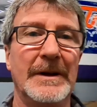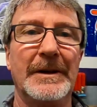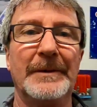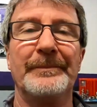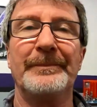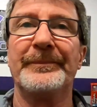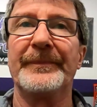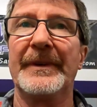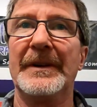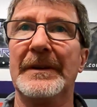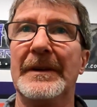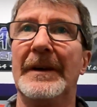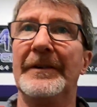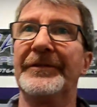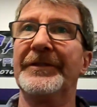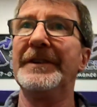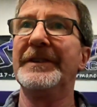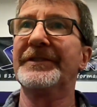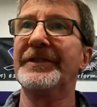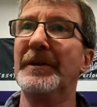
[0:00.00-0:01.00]
uh,
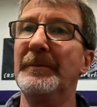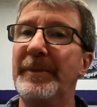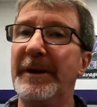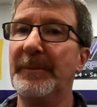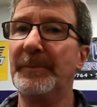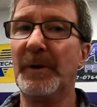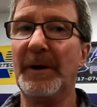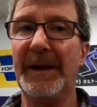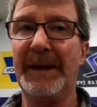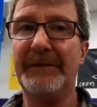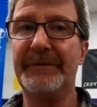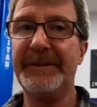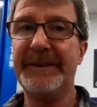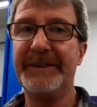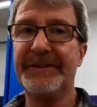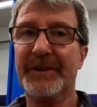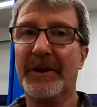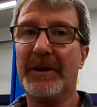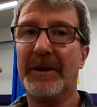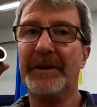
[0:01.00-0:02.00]
I've seen some people have
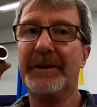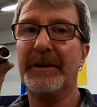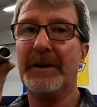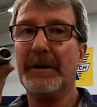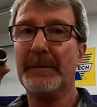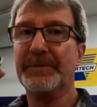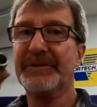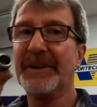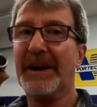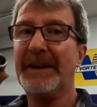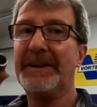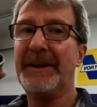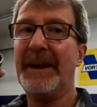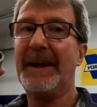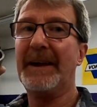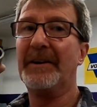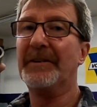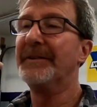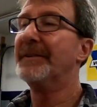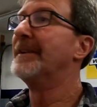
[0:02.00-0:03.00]
these on upside
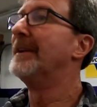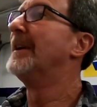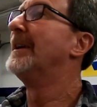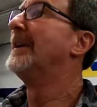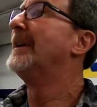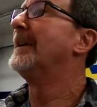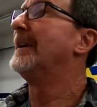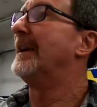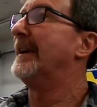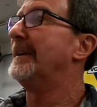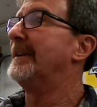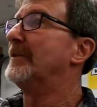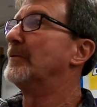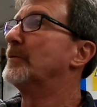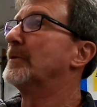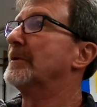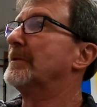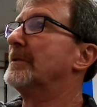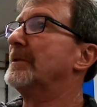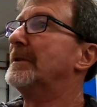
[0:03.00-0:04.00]
down and
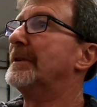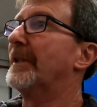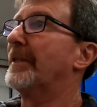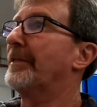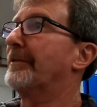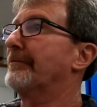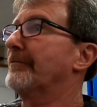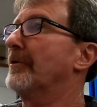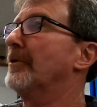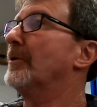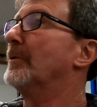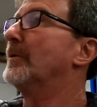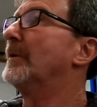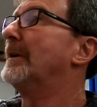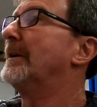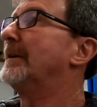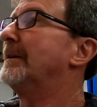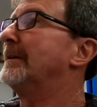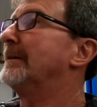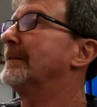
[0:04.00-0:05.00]
it will throw
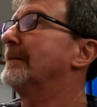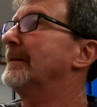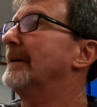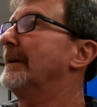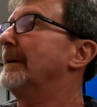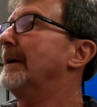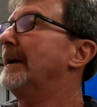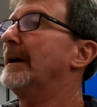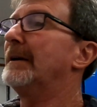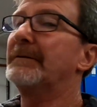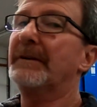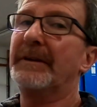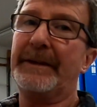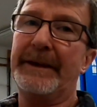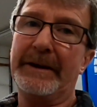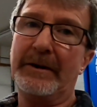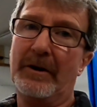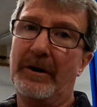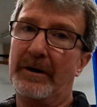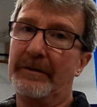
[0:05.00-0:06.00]

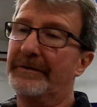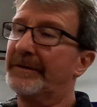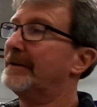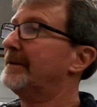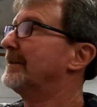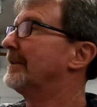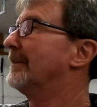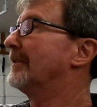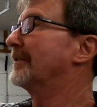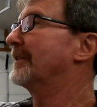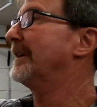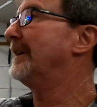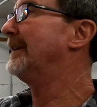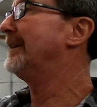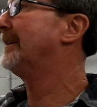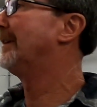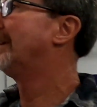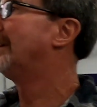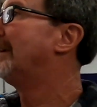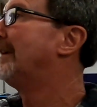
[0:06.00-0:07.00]
everything off,
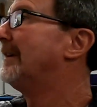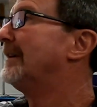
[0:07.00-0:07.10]
okay?